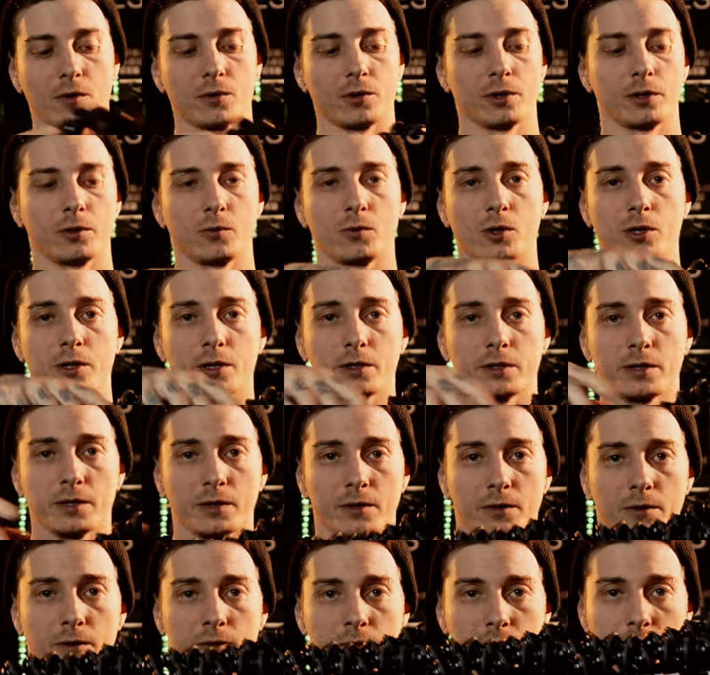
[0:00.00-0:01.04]
really wanted
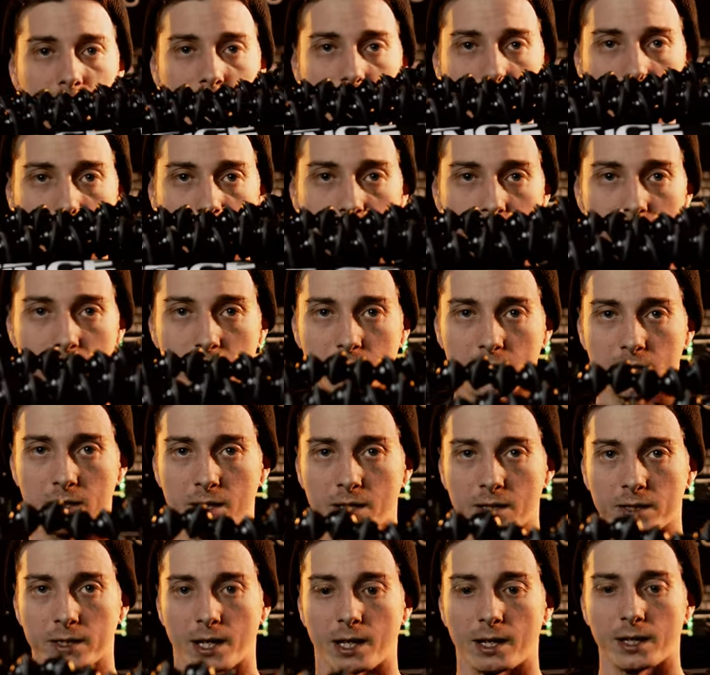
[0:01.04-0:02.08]
to. You can see
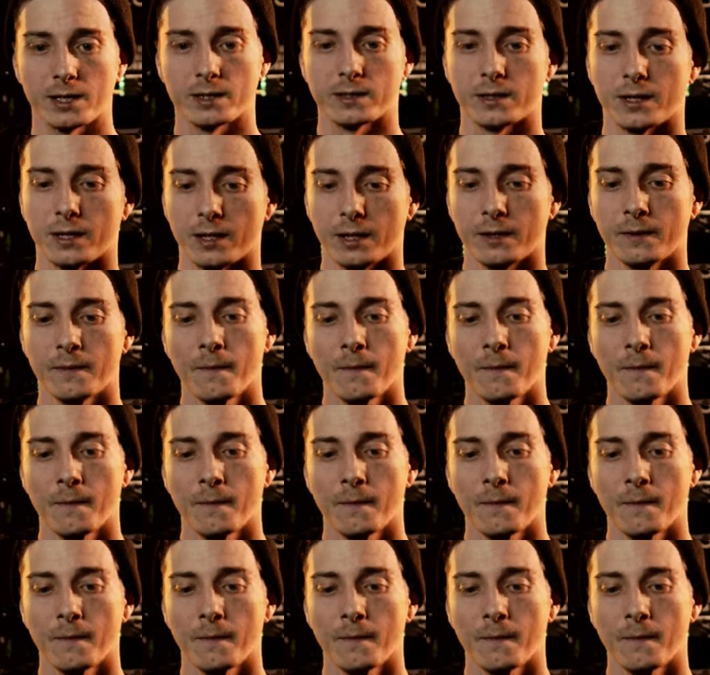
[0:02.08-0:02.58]
the size there.